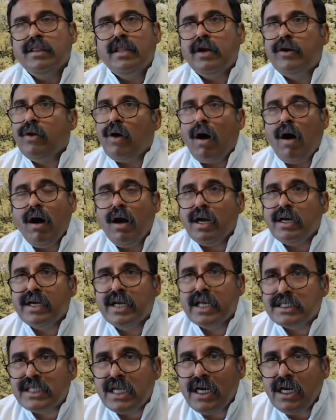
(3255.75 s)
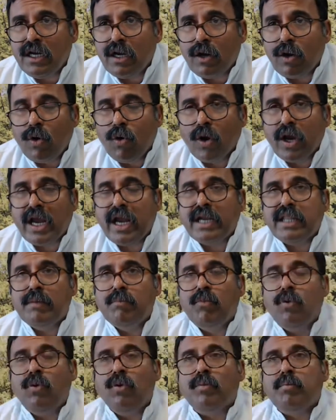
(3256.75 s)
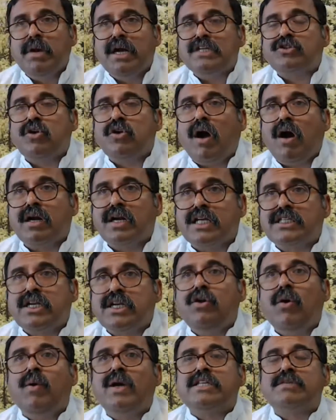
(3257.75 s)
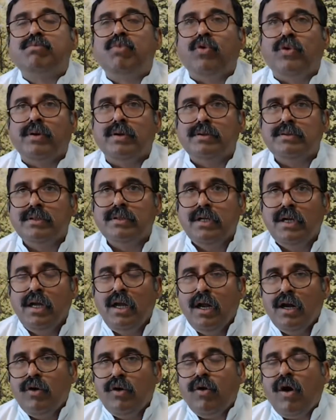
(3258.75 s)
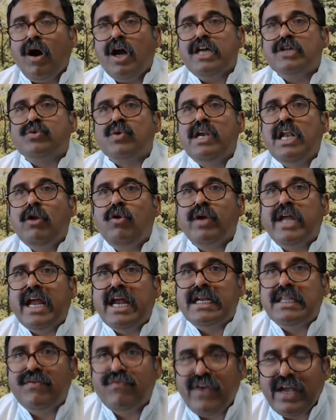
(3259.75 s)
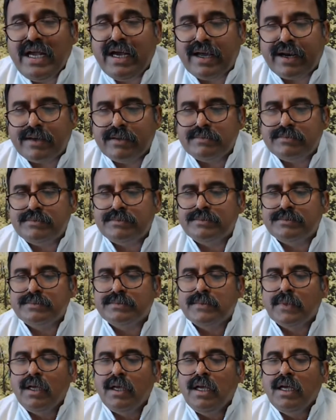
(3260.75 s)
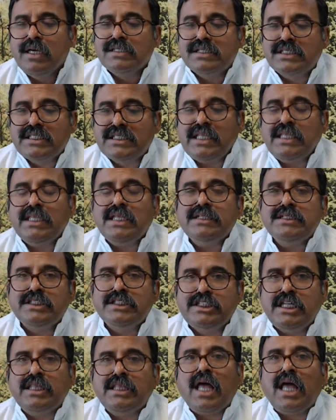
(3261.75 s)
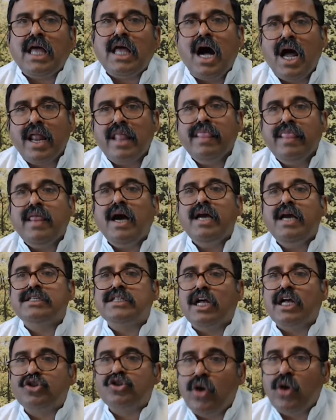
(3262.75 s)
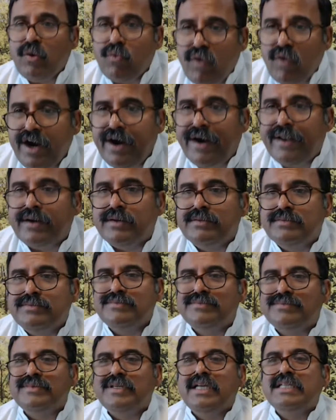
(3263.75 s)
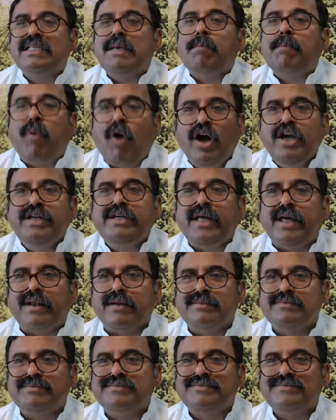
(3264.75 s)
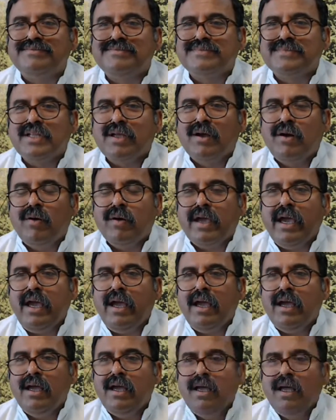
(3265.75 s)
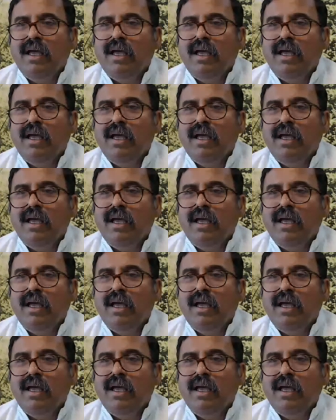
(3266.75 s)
The dog doesn't look at the moon, because dog doesn't know what is moon. Dog is only looking at the finger. Sat Chit Ananda is also a word. It's a pointer. Okay.